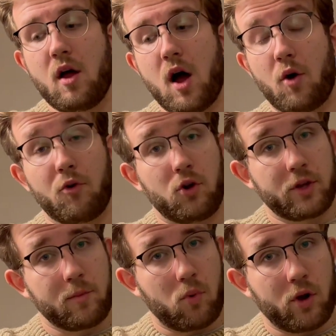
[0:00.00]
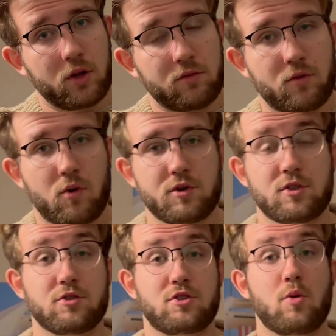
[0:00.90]
A rolling boil, of course,
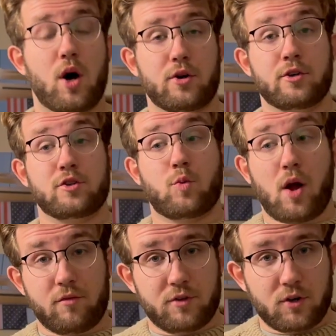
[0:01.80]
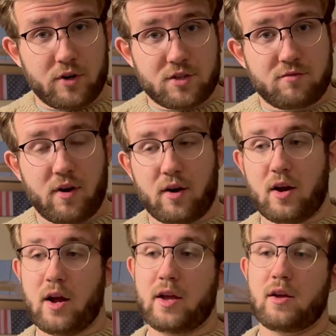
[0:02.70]
is 212 degrees
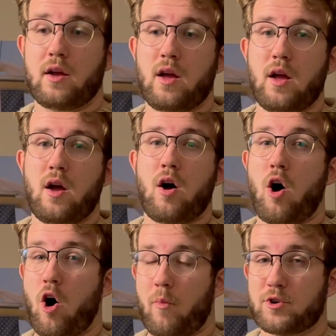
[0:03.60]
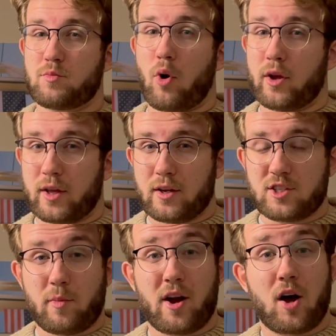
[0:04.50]
Fahrenheit. Almost boiling
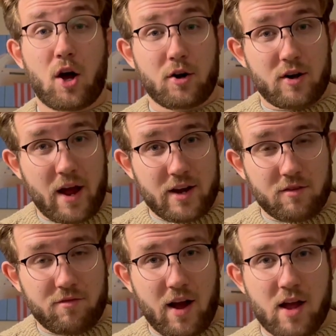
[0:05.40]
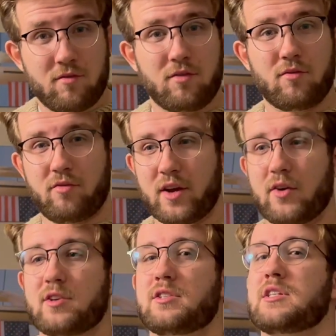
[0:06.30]
is about 195.
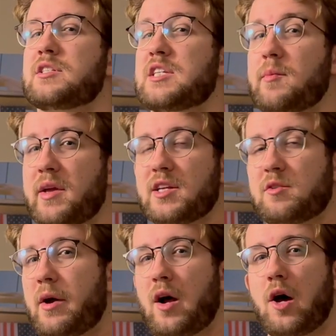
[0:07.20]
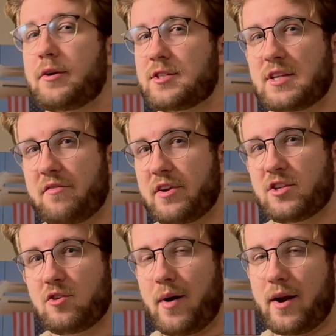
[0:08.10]
Vigorously steaming is about 170
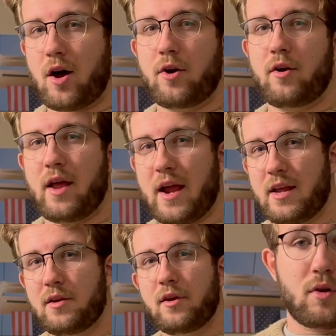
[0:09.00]
to about 180.